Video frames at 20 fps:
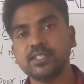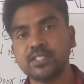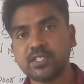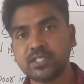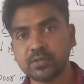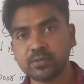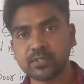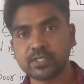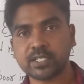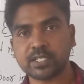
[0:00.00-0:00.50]

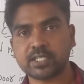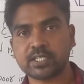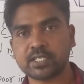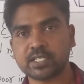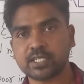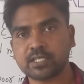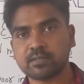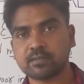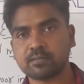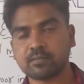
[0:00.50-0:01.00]

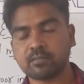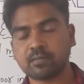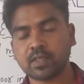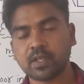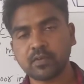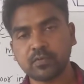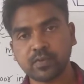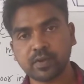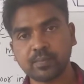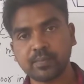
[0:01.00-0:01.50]
juices
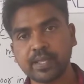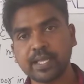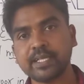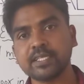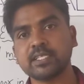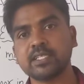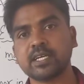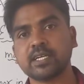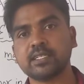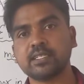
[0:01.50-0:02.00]
from the
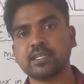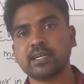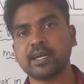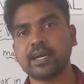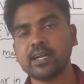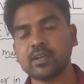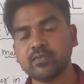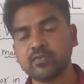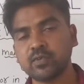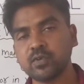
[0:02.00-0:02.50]
insect
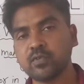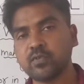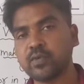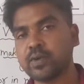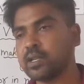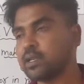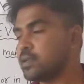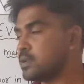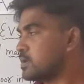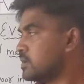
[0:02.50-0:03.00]
and
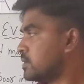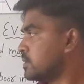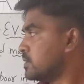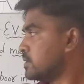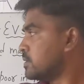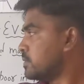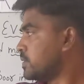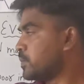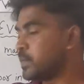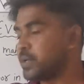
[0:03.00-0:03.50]
fulfill
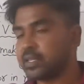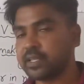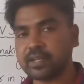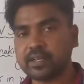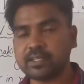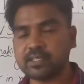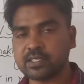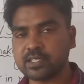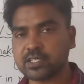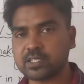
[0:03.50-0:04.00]
the
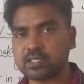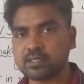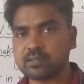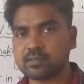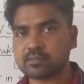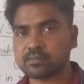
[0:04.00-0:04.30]
minerals.